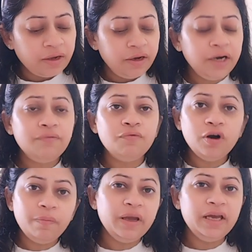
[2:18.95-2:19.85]
It
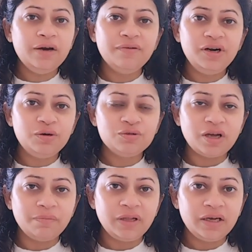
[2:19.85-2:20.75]
would be equal to
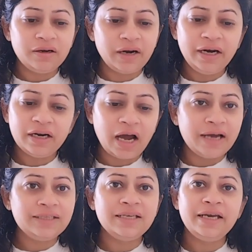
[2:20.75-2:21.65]
something, right? I
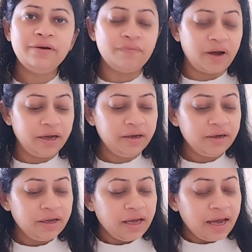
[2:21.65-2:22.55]
say it y,
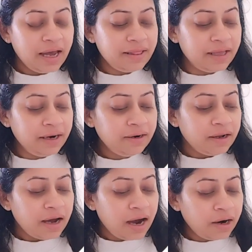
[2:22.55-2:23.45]
and then
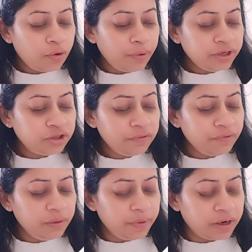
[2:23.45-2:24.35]
our question
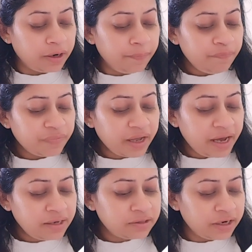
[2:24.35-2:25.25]
will become
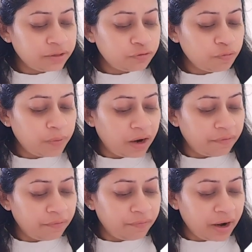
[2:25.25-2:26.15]
x raised to
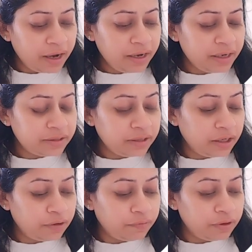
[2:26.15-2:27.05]
power y is
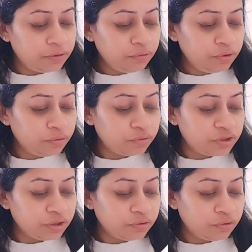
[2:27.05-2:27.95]
equal to
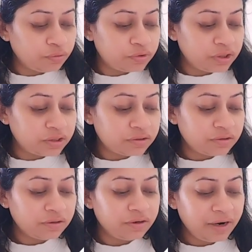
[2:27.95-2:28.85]
2026,
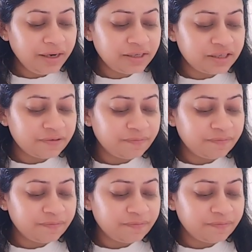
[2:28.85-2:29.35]
right?